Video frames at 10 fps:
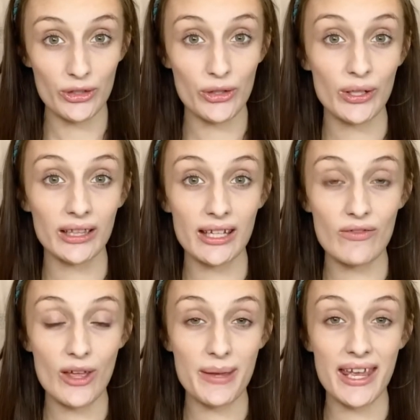You can leave
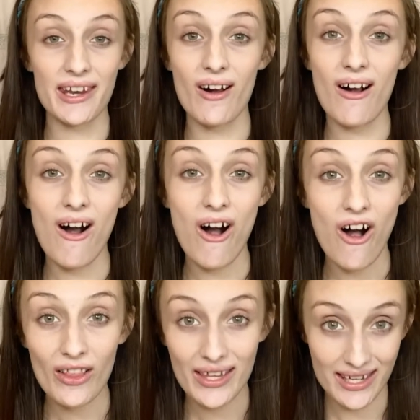them in
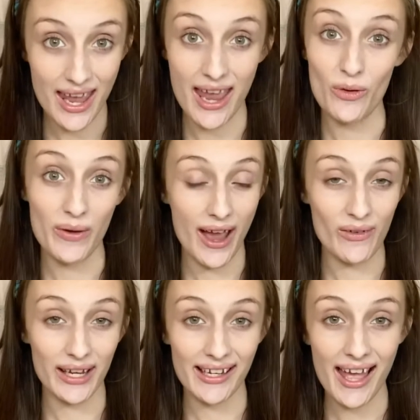all day
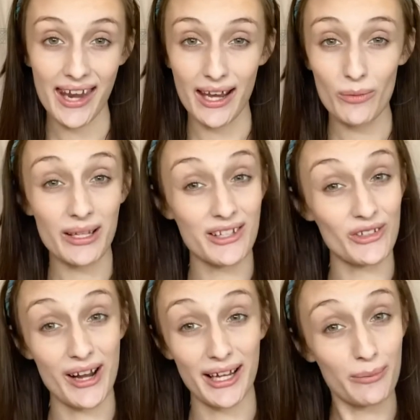without getting a headache because
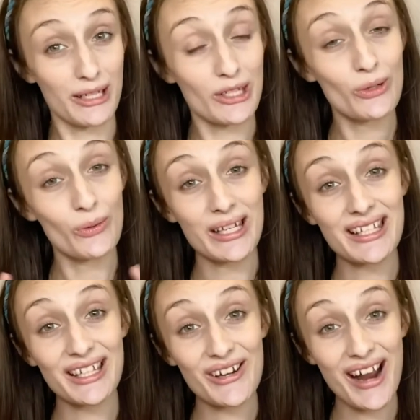they're not going to be
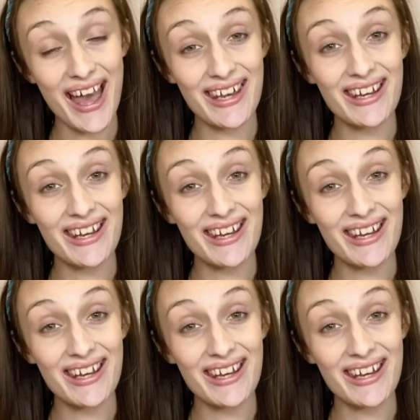squeezing your head,